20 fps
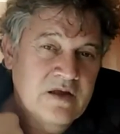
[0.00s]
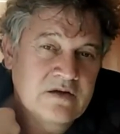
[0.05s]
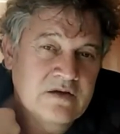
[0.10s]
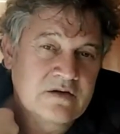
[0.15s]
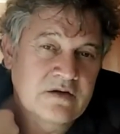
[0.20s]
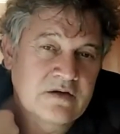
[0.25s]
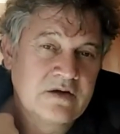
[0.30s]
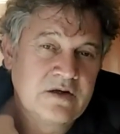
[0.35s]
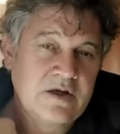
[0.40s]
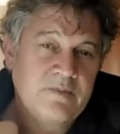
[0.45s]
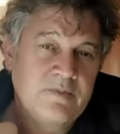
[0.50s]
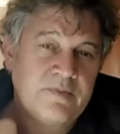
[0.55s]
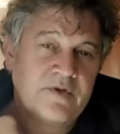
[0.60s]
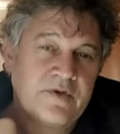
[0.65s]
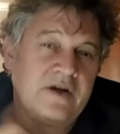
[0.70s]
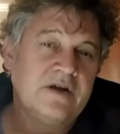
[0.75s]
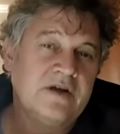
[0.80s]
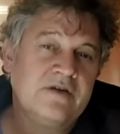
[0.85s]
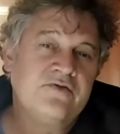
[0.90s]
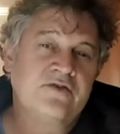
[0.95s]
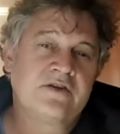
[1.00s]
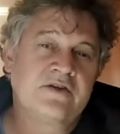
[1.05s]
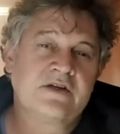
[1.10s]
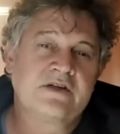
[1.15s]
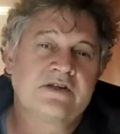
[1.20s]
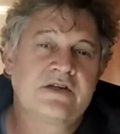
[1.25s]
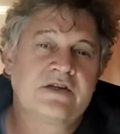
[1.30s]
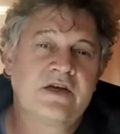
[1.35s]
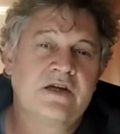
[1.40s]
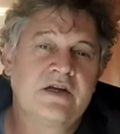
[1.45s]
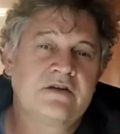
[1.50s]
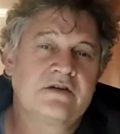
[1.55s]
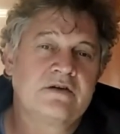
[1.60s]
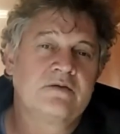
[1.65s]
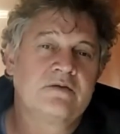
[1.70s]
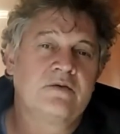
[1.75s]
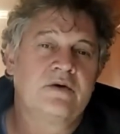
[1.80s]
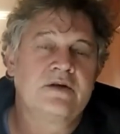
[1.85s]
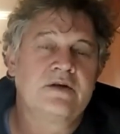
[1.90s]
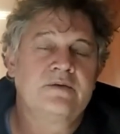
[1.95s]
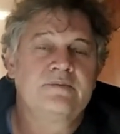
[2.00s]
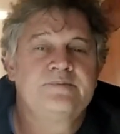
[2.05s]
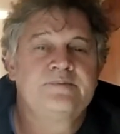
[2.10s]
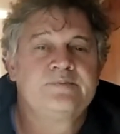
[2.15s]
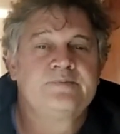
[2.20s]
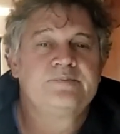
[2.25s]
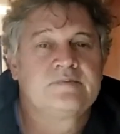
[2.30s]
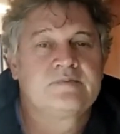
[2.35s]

So he briefed Sector 1